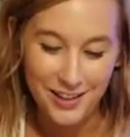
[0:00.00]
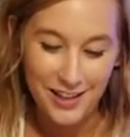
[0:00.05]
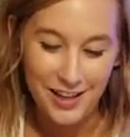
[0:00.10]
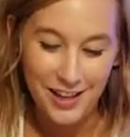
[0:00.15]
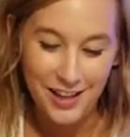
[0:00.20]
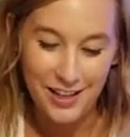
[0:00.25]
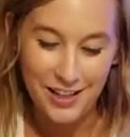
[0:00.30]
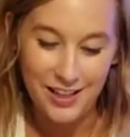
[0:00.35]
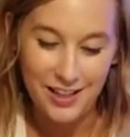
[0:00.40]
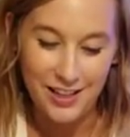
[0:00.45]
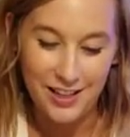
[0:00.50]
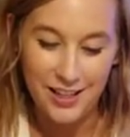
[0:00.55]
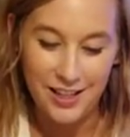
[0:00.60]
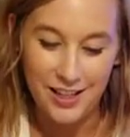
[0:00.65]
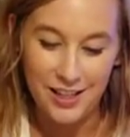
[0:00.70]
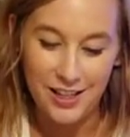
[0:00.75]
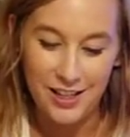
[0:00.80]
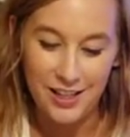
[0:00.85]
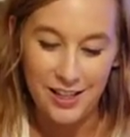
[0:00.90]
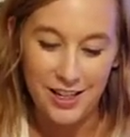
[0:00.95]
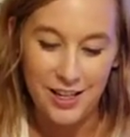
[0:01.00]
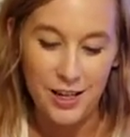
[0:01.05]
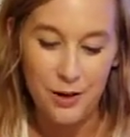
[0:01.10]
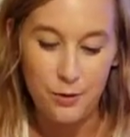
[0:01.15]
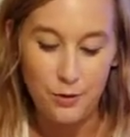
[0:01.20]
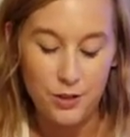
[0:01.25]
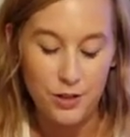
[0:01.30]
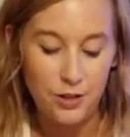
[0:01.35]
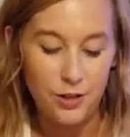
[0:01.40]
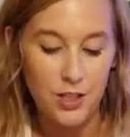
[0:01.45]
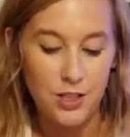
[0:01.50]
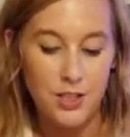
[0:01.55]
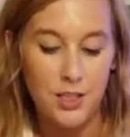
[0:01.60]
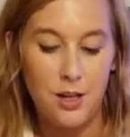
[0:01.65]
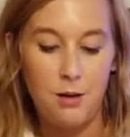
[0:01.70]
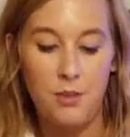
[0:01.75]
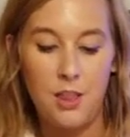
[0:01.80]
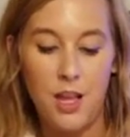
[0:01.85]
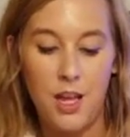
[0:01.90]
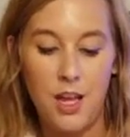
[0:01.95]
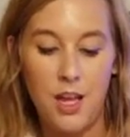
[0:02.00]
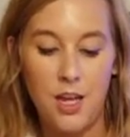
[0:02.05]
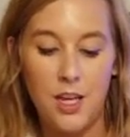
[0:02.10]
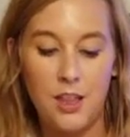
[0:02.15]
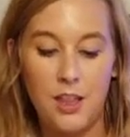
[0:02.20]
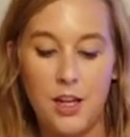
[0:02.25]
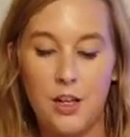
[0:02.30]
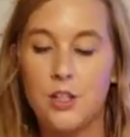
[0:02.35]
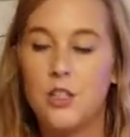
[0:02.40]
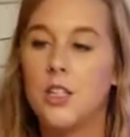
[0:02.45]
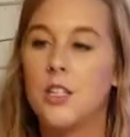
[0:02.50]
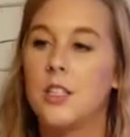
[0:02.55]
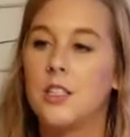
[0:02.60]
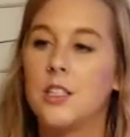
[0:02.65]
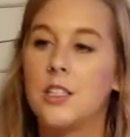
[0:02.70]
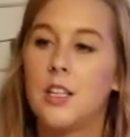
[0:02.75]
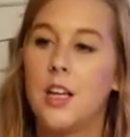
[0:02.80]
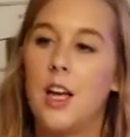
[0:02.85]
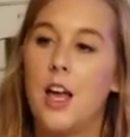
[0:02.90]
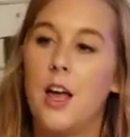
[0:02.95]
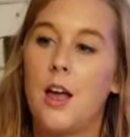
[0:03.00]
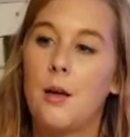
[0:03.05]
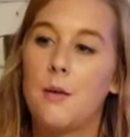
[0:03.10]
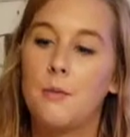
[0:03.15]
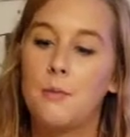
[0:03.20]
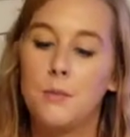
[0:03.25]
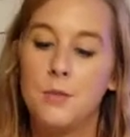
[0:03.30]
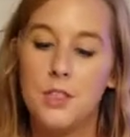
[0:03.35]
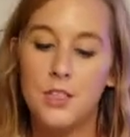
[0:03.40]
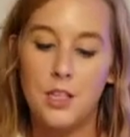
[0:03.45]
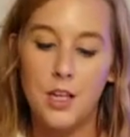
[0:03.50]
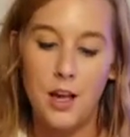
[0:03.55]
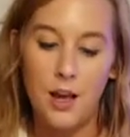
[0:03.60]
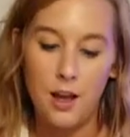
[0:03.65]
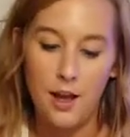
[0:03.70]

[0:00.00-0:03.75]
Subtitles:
And he would do the same thing, and there just comes